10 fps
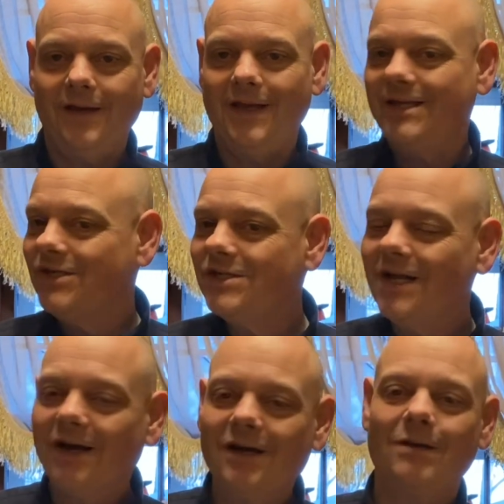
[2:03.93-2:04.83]
It's just
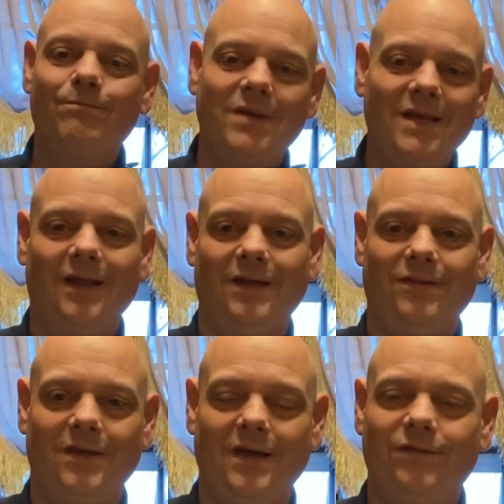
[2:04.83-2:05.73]
not going to be like
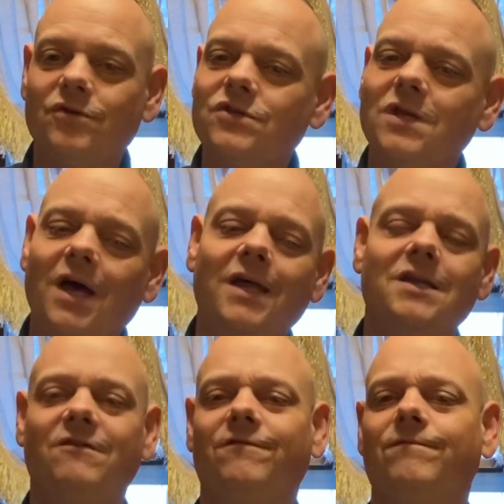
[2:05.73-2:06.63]
that. There's not
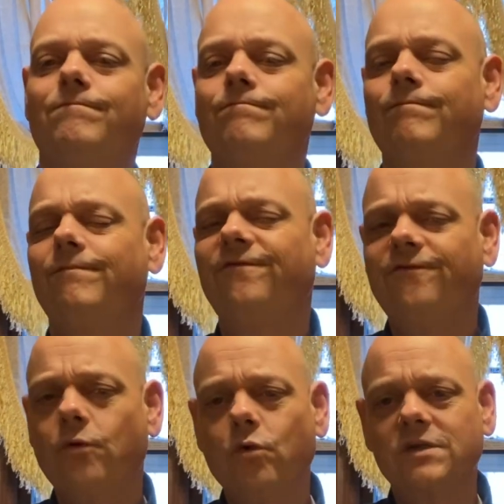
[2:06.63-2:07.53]
enough
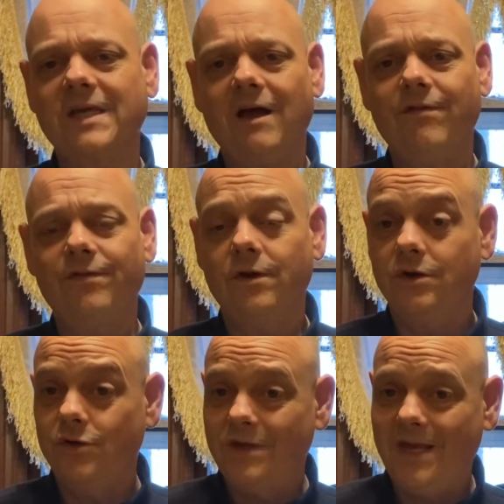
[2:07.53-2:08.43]
force out there
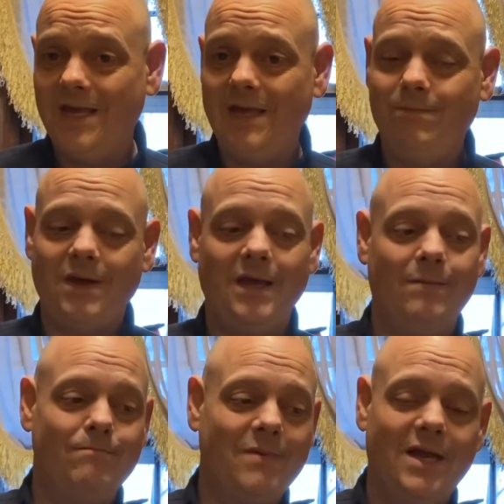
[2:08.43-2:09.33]
to keep a
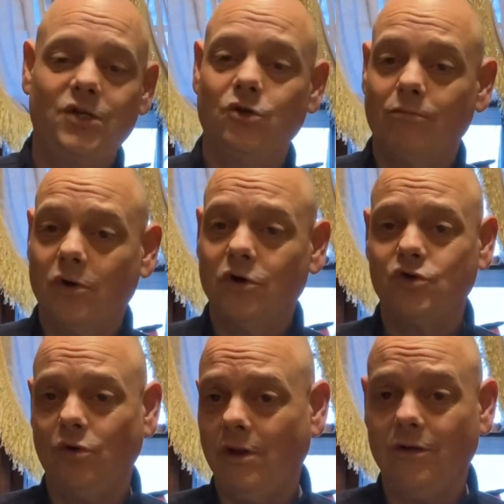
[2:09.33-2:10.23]
major
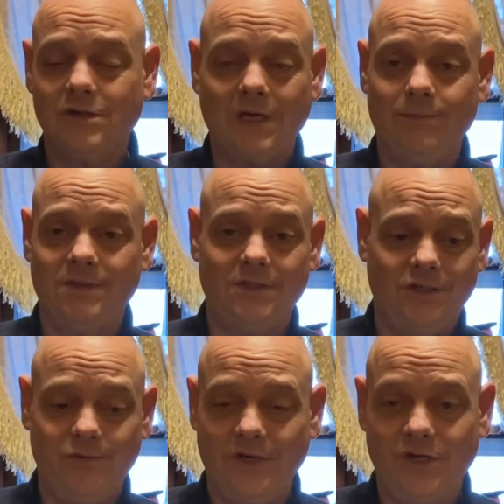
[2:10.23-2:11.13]
martial law type of
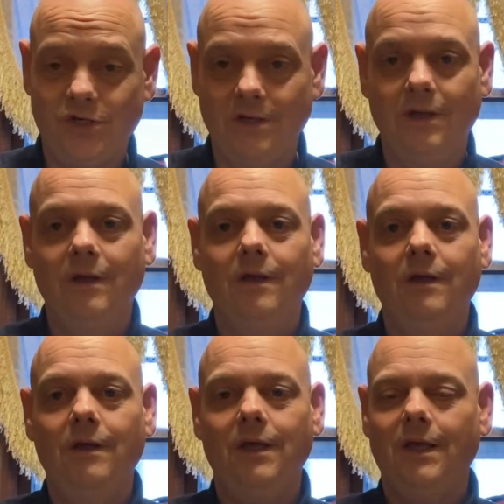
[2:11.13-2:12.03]
situation
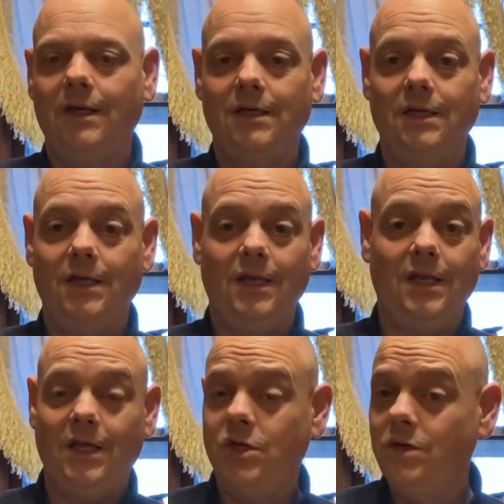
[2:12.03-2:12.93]
in
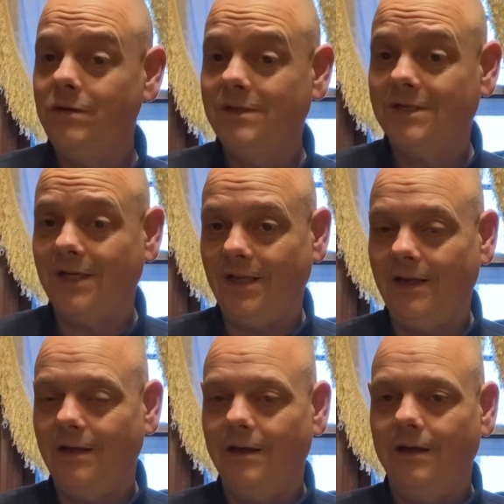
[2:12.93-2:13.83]
a huge
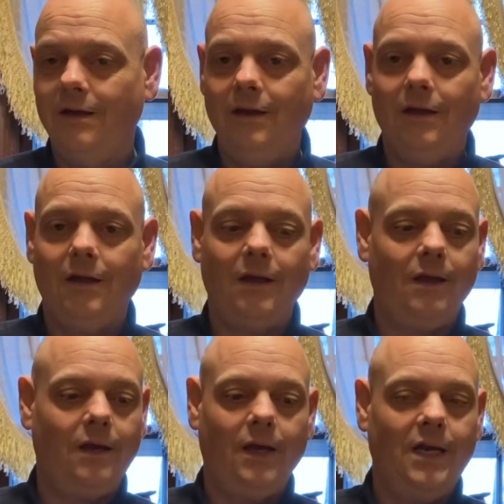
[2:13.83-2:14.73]
city.
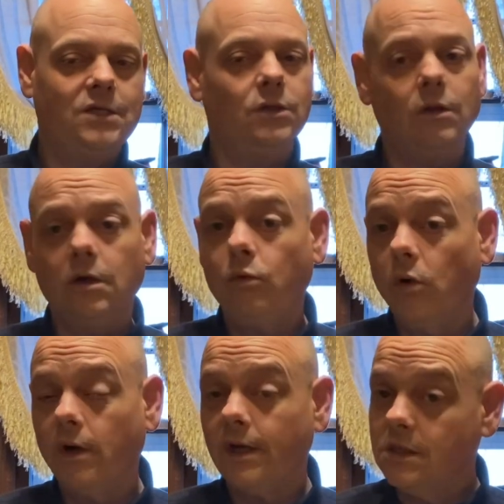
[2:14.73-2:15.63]
And it's only going to
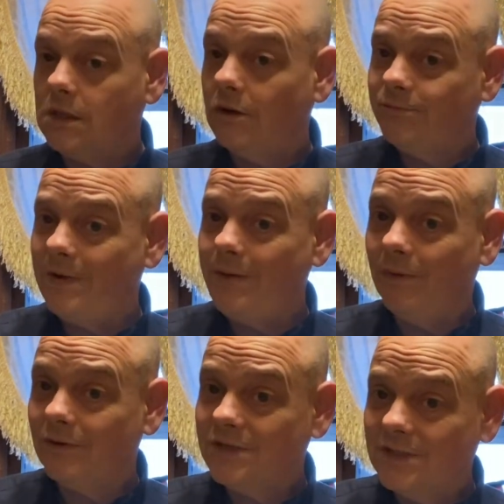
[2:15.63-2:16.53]
work as long as people
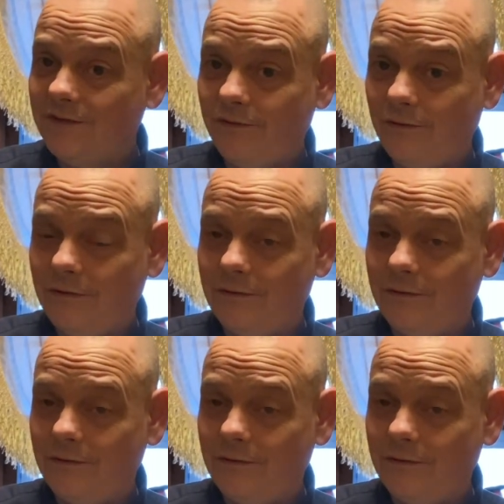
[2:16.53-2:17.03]
are civil.